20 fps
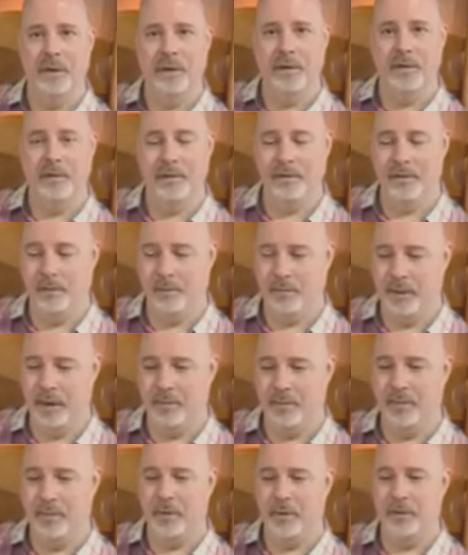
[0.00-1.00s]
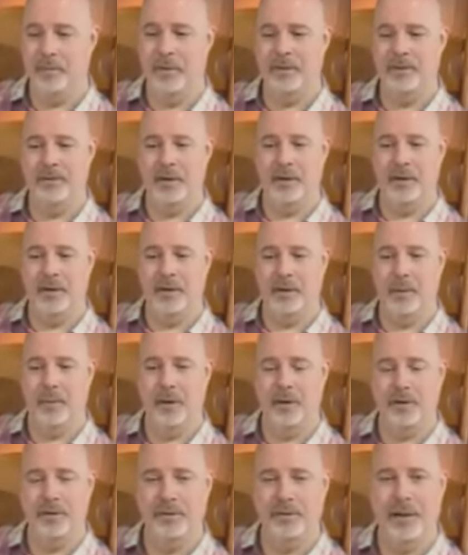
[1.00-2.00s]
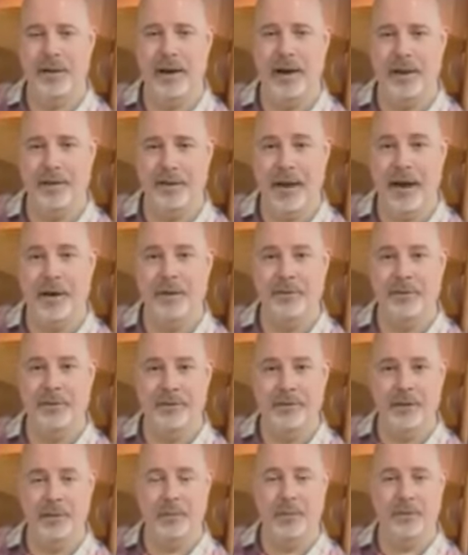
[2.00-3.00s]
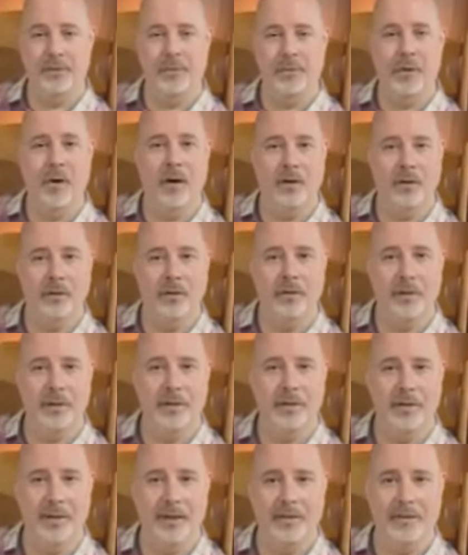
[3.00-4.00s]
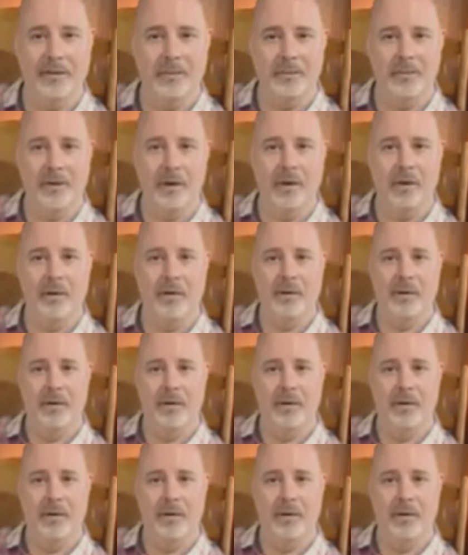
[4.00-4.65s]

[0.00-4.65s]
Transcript: Now, sometimes the Lord may say, you know, what you said out loud to them was wrong. You need to let them know.